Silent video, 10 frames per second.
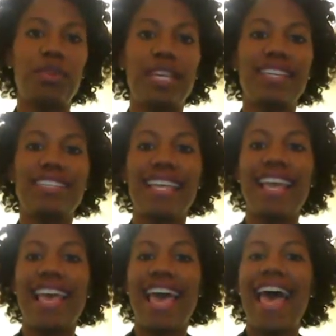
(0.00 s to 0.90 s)
Weeks,
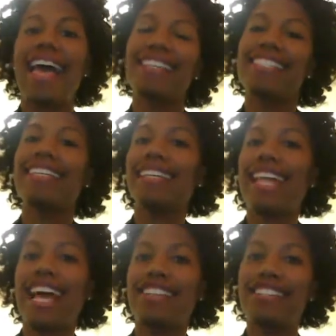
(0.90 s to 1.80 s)
asked the
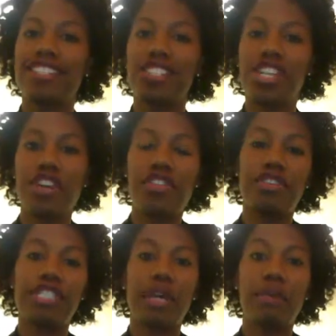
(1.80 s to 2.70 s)
class to share their
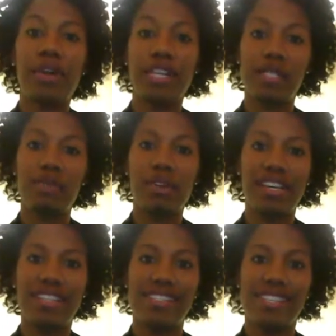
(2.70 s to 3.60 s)
summer
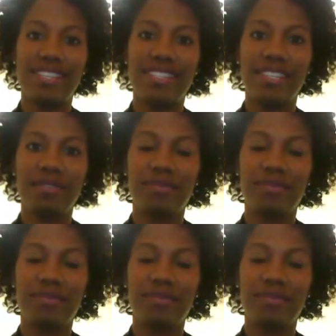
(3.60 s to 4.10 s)
experiences.